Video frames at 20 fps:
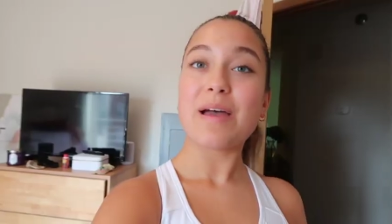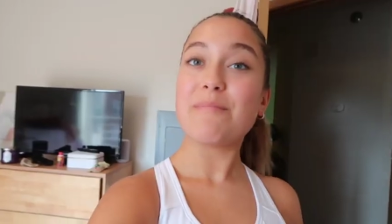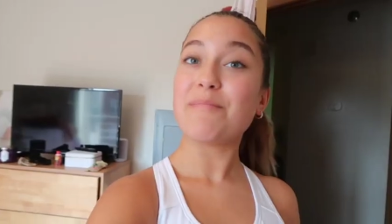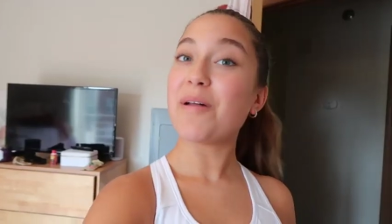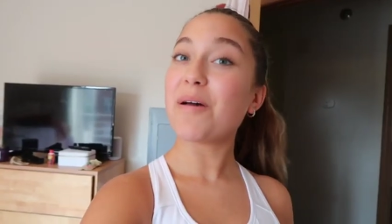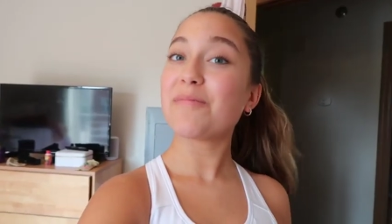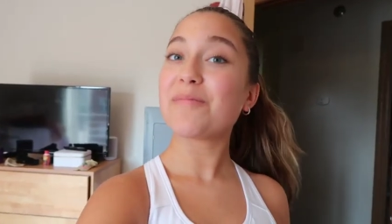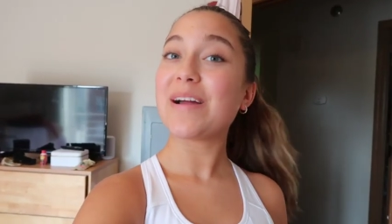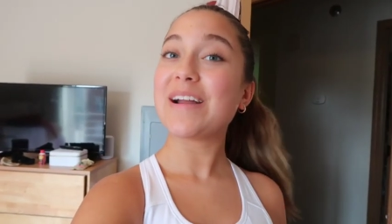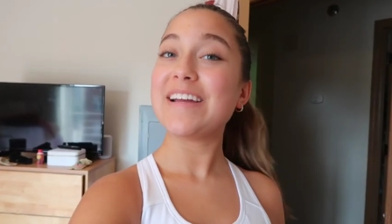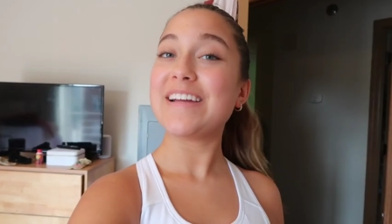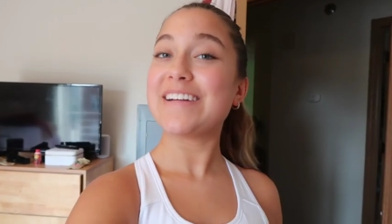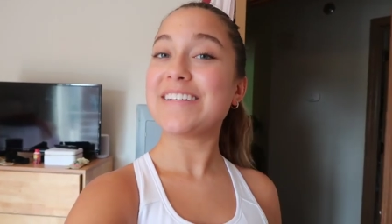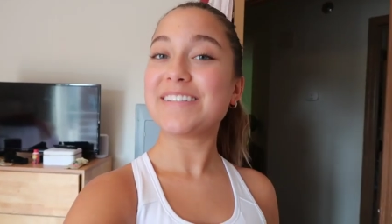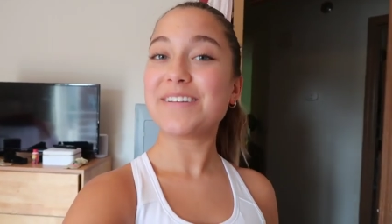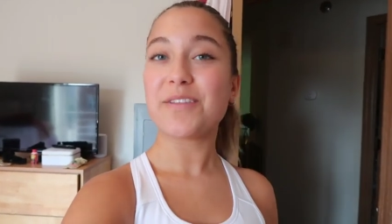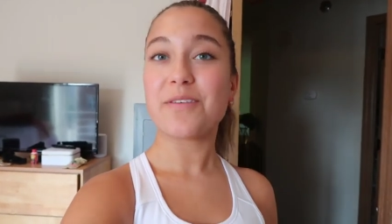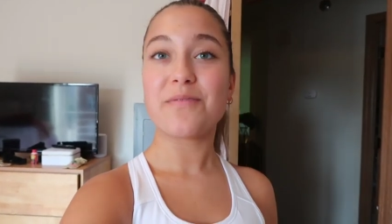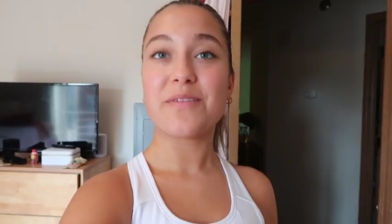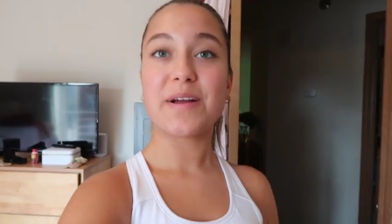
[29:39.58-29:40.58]
i'm not ready
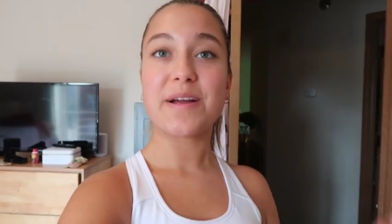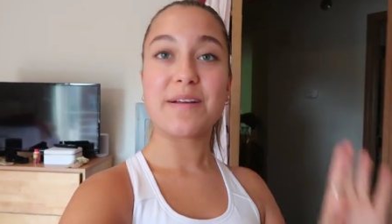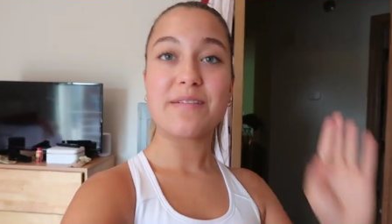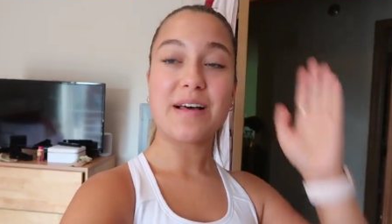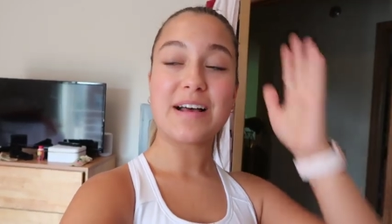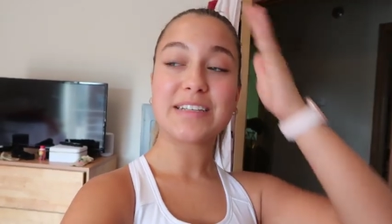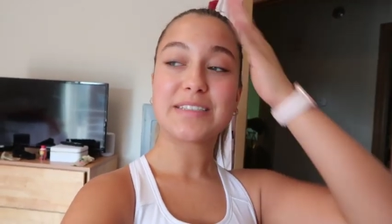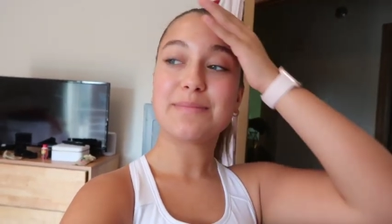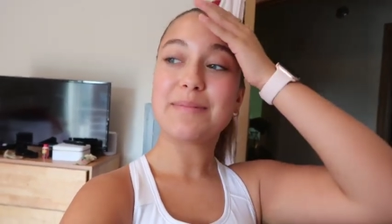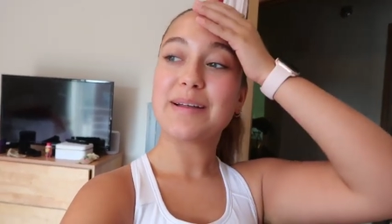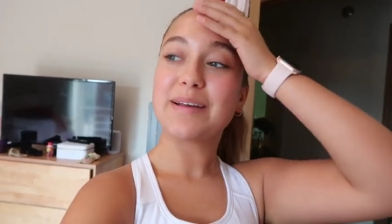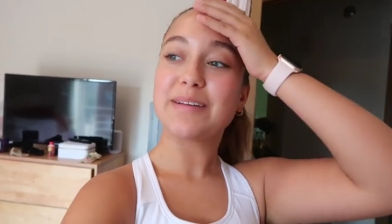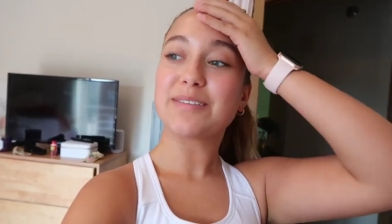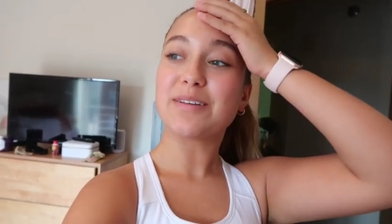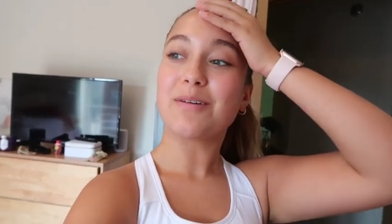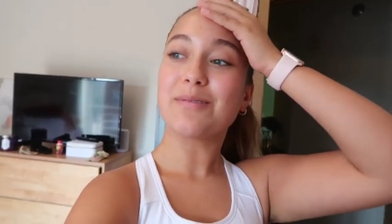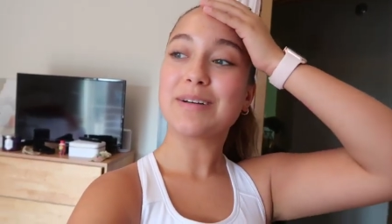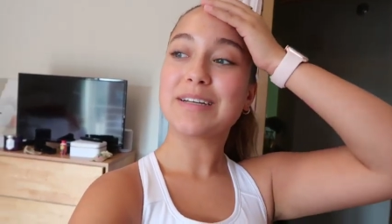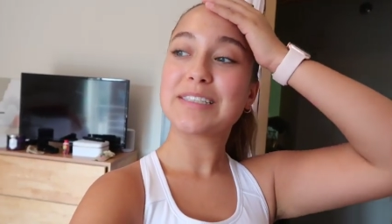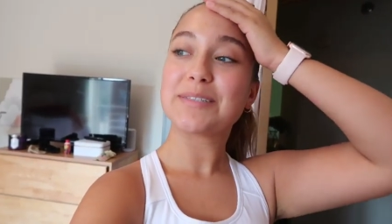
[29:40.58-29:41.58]
until the very last minute as
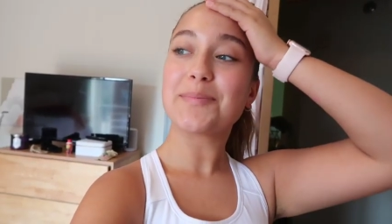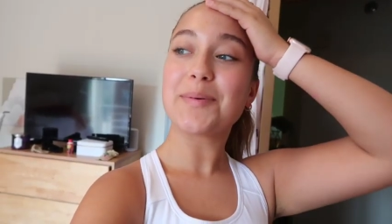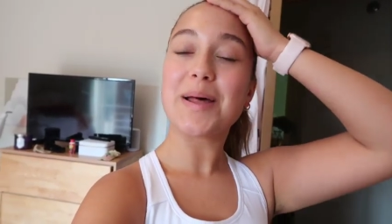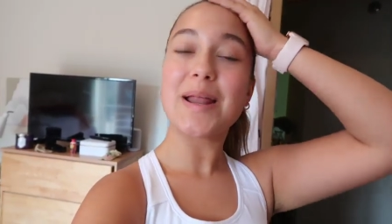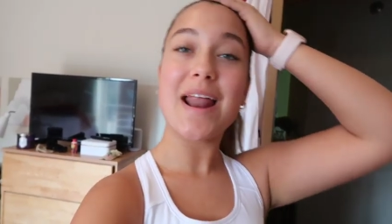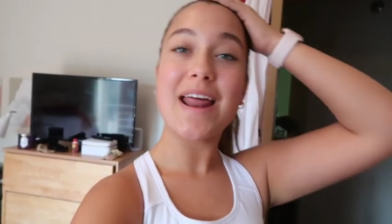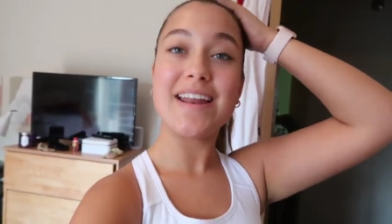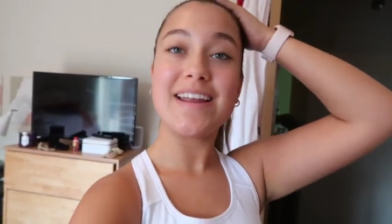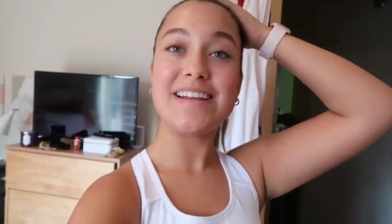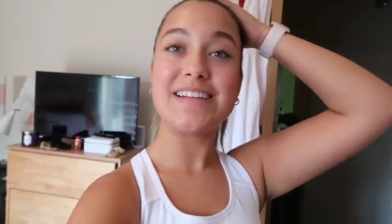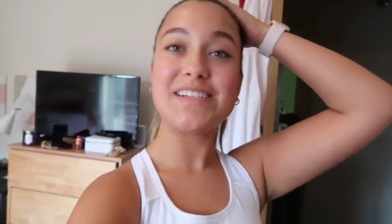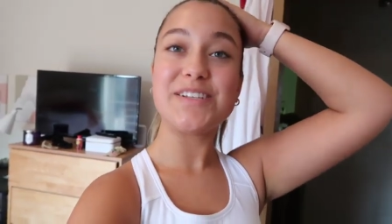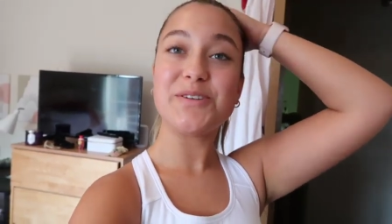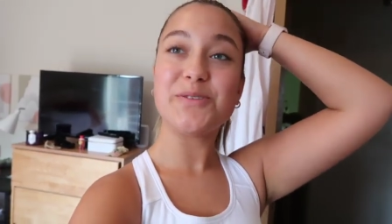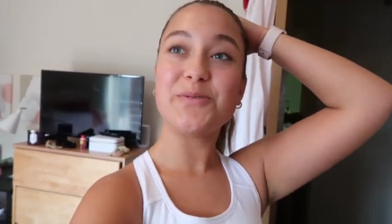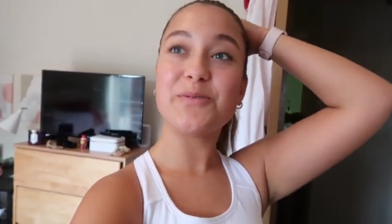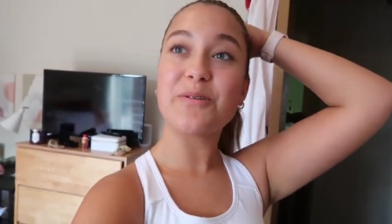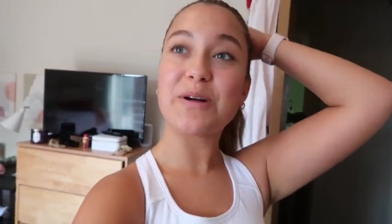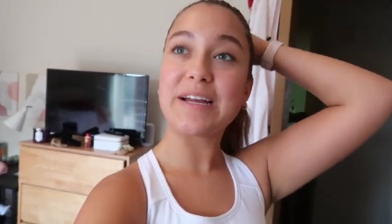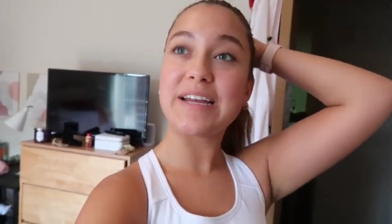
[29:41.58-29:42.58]
always but i need
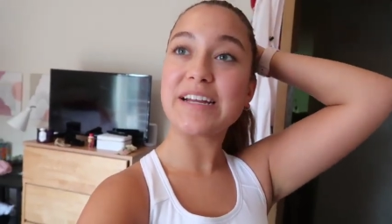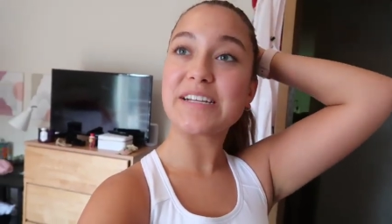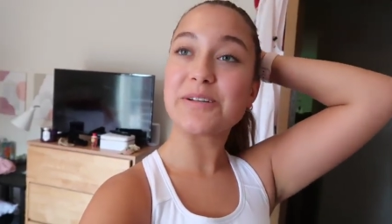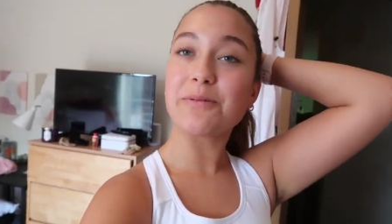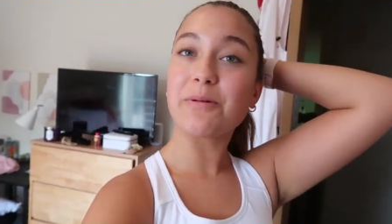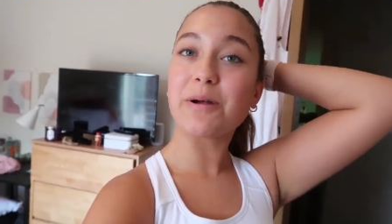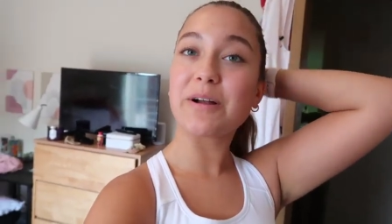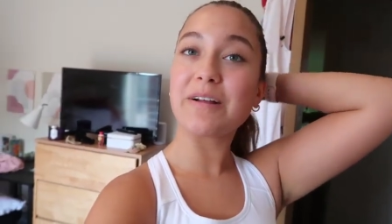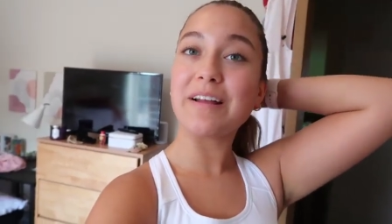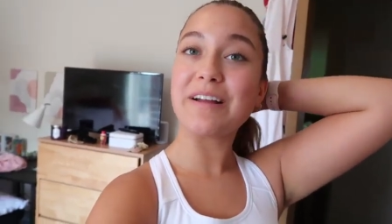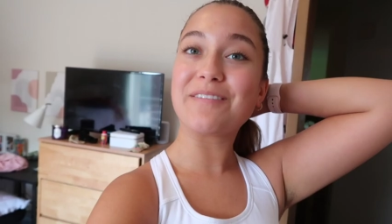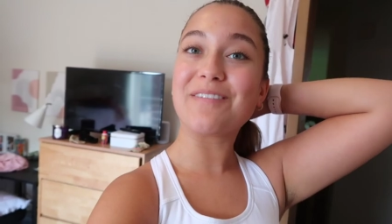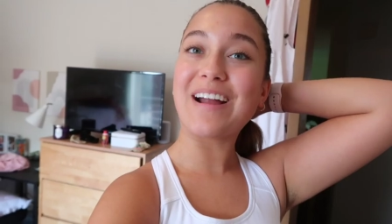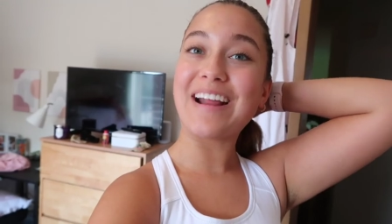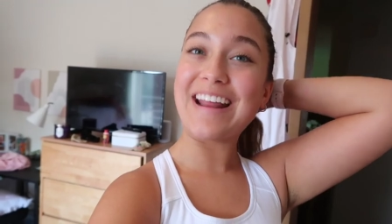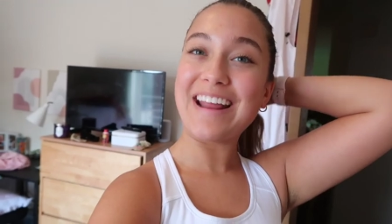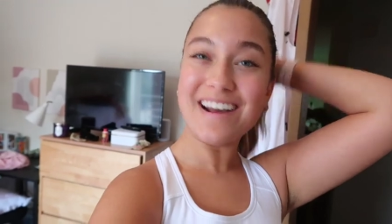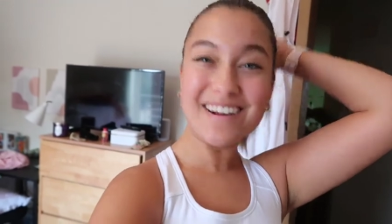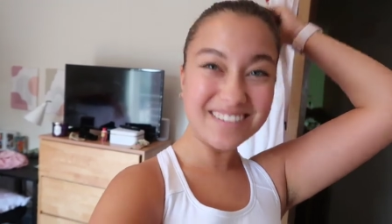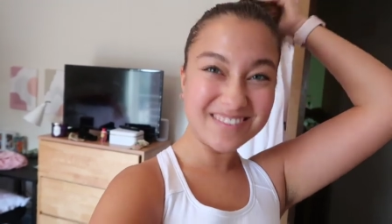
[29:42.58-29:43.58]
to get to work like
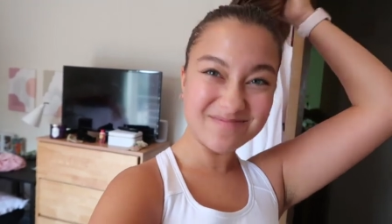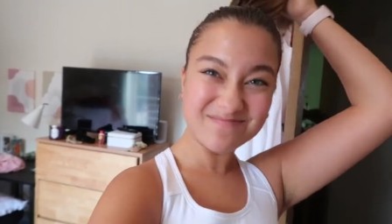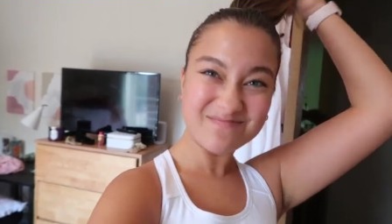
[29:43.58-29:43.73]
right now i